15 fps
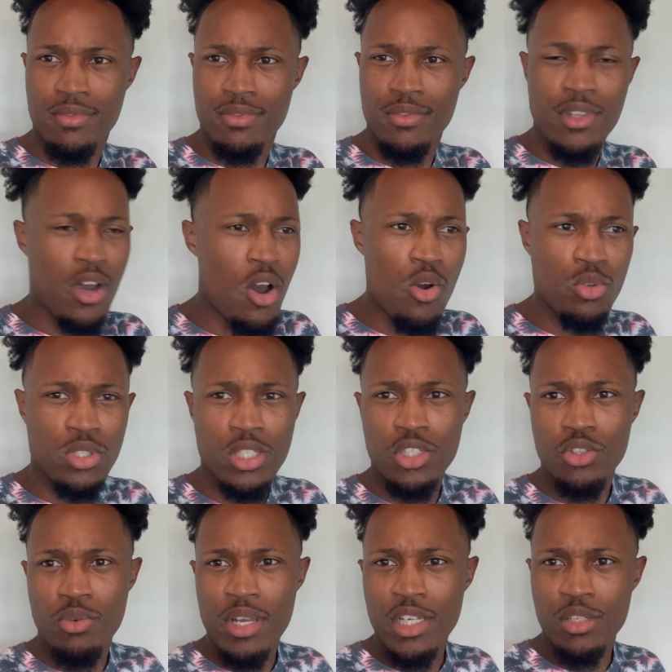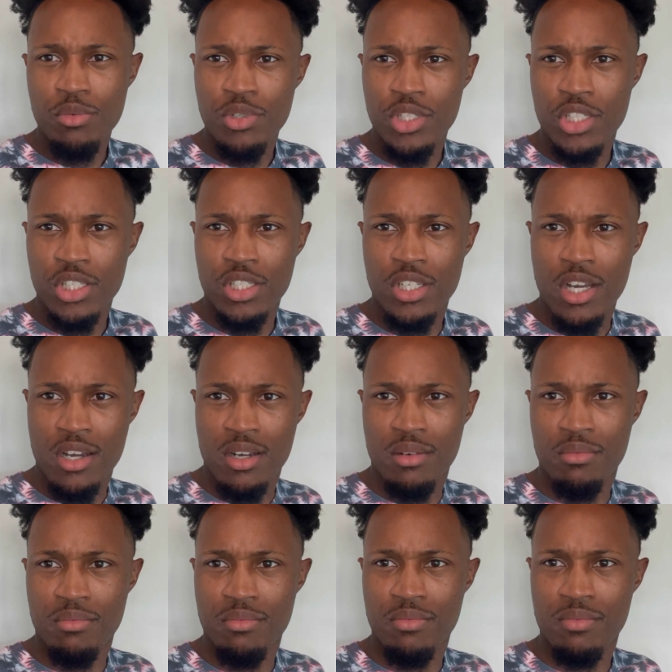The whole situation was just dumb.
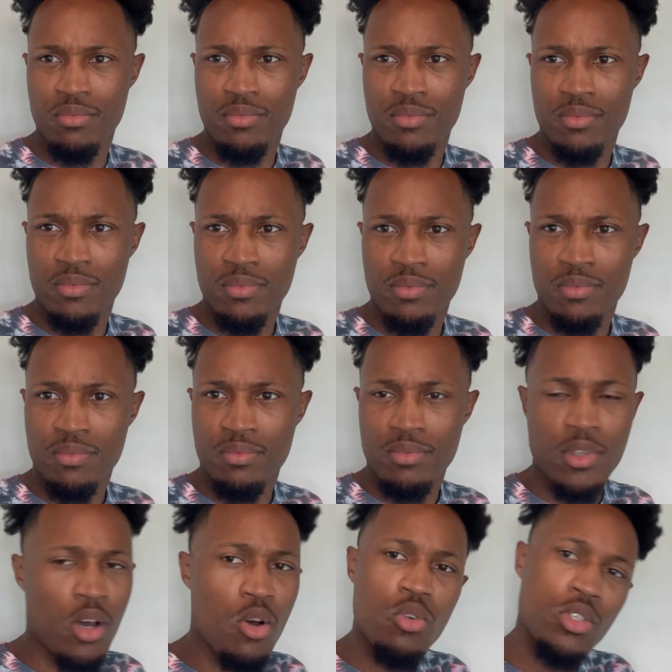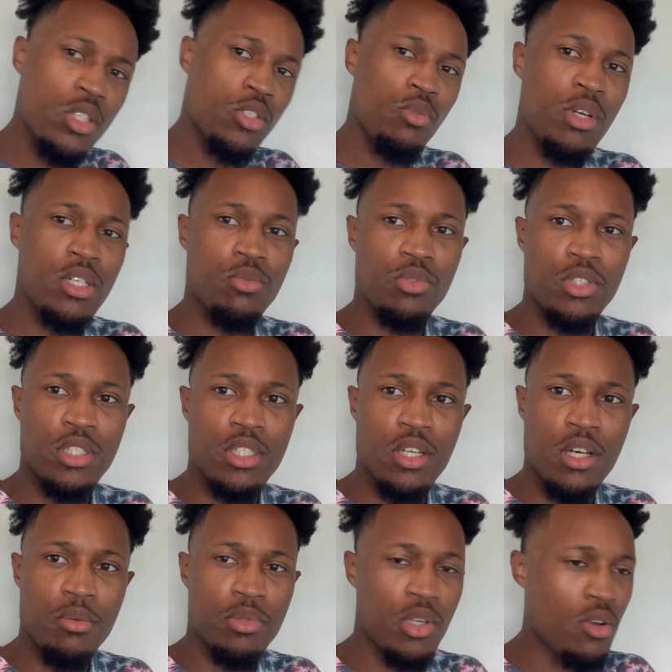The whole situation was just
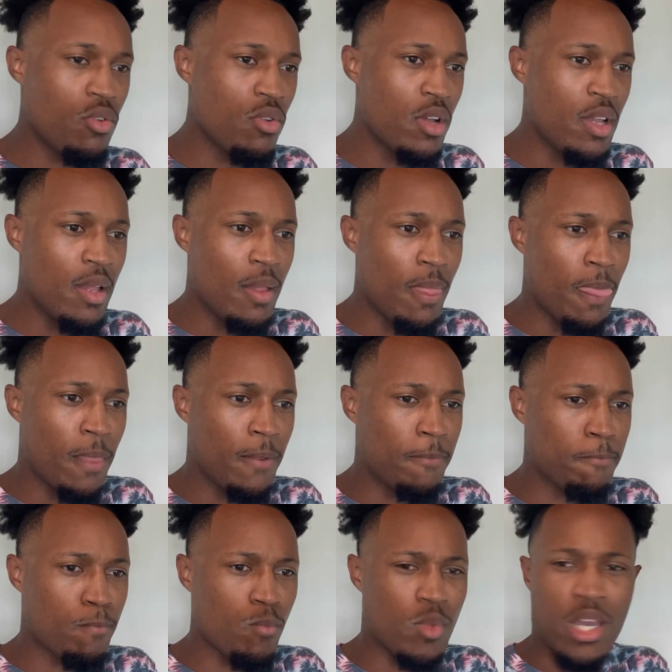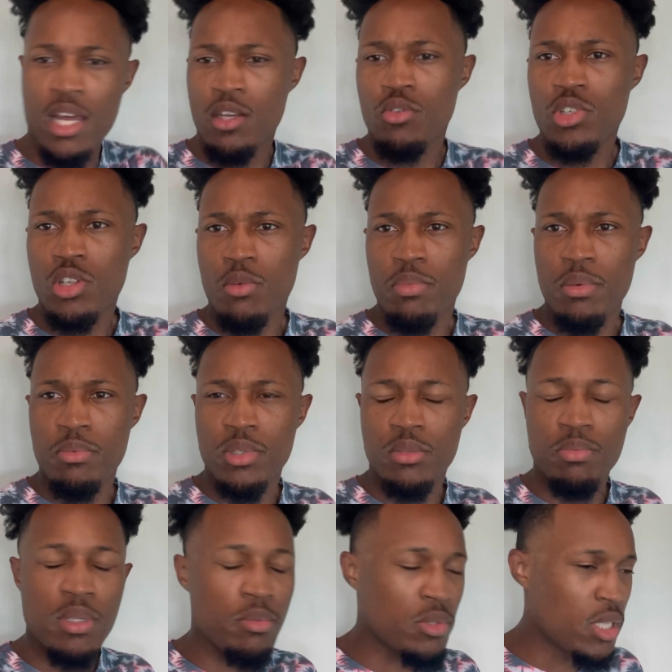dumb. So I know it's gonna people
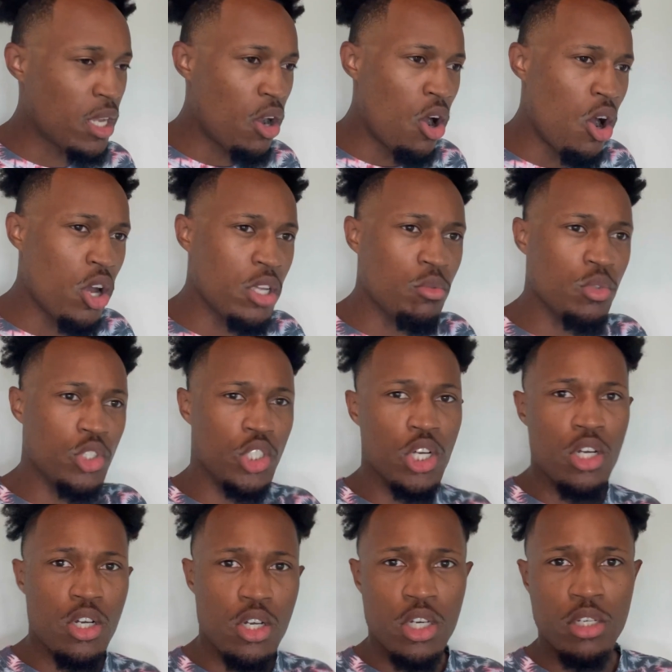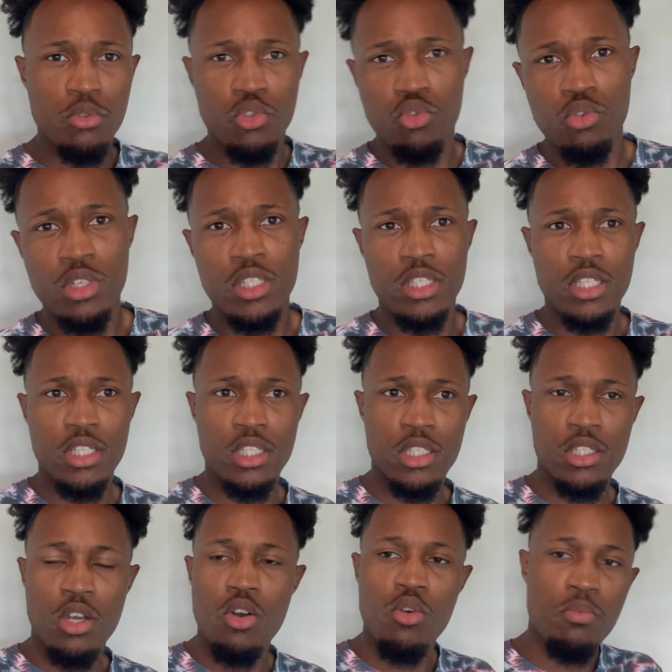people say, oh, he was young, he was 26 years
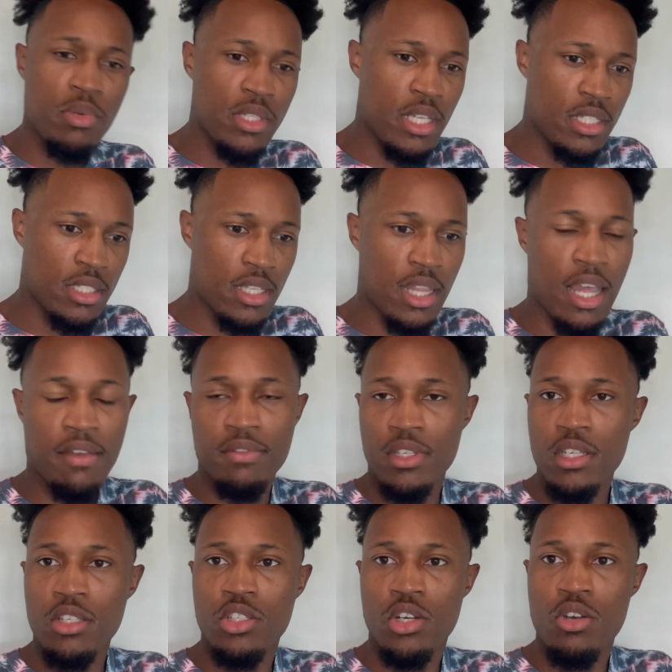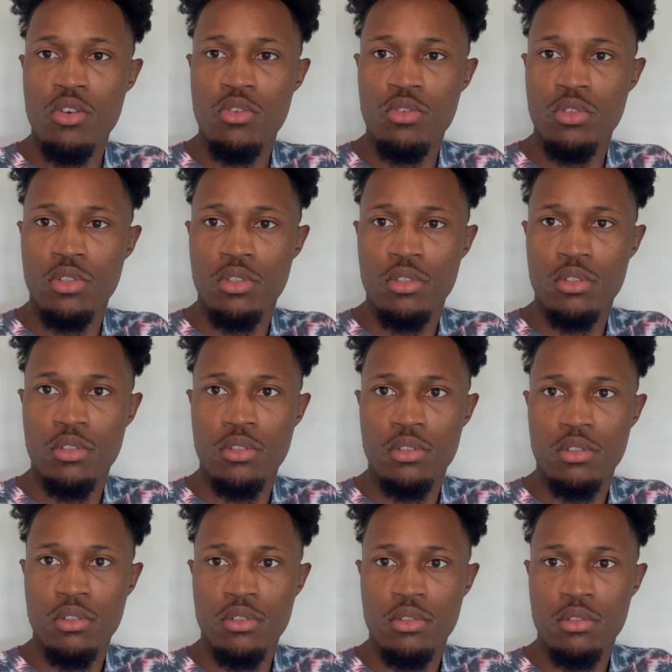old, but that's the life that he chose.
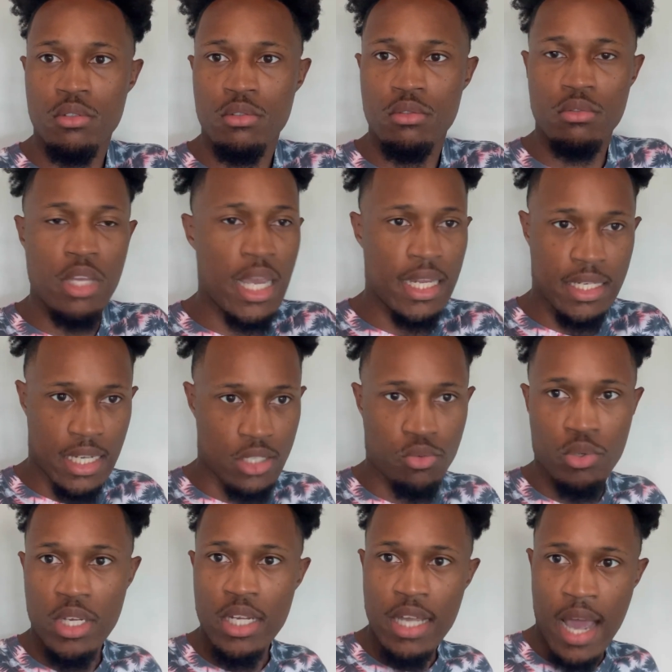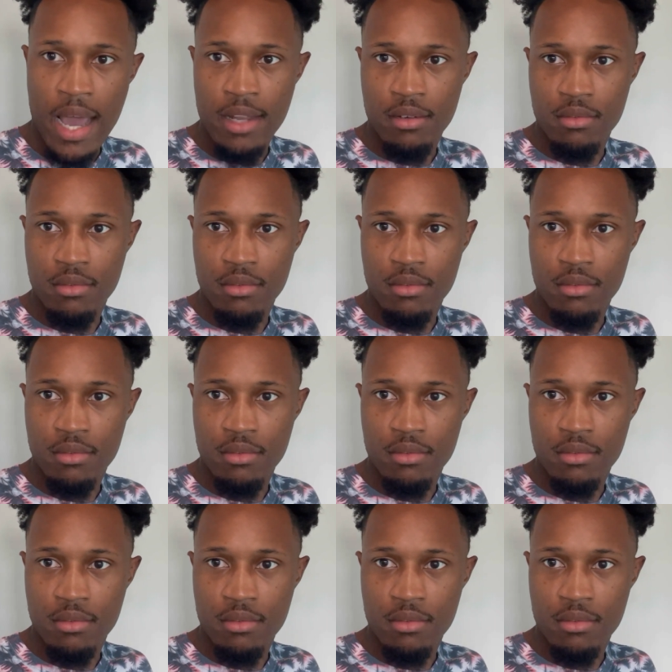And that's what he got.